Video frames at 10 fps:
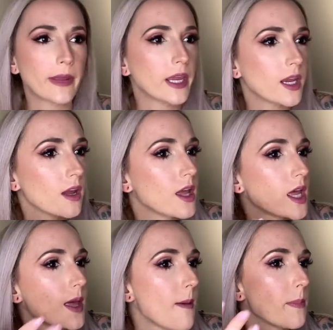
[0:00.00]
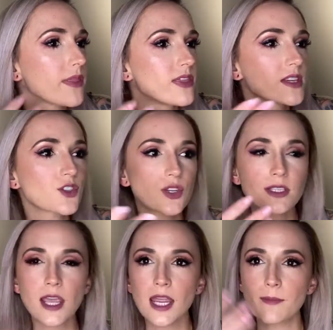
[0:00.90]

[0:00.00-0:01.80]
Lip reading: me, but this just came